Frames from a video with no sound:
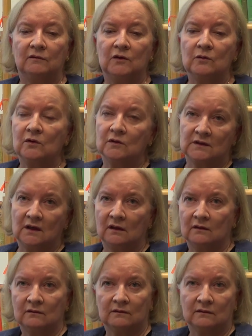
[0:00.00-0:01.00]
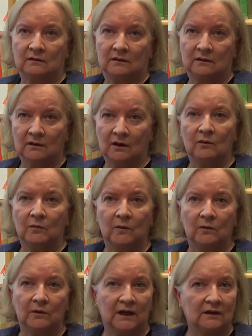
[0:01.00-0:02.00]
If you yourself go
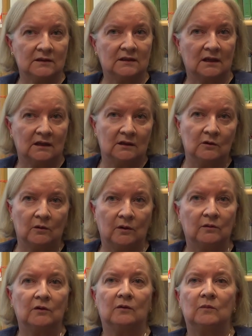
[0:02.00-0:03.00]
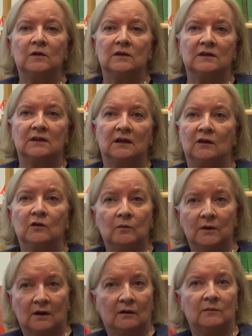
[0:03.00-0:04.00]
abroad outside your own community,
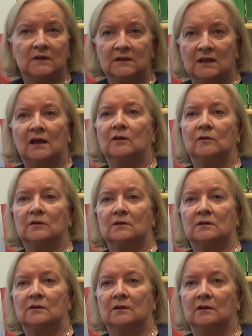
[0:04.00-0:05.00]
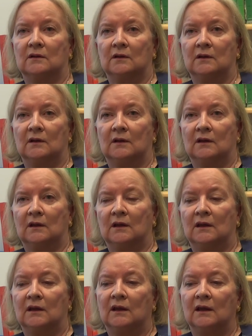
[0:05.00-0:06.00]
you become xenos.
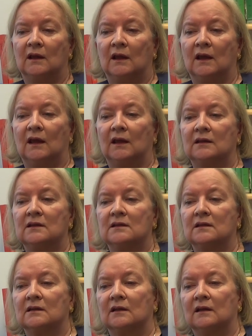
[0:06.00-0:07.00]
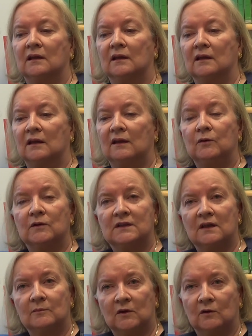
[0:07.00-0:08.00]
And if you
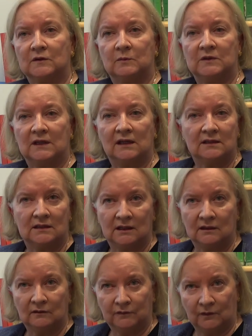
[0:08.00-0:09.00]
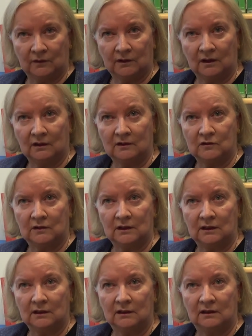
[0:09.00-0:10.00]
accept hospitality in a foreign
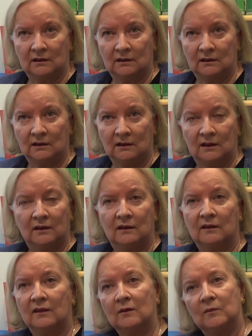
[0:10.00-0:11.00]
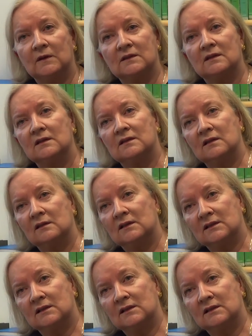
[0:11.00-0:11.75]
country, that person is still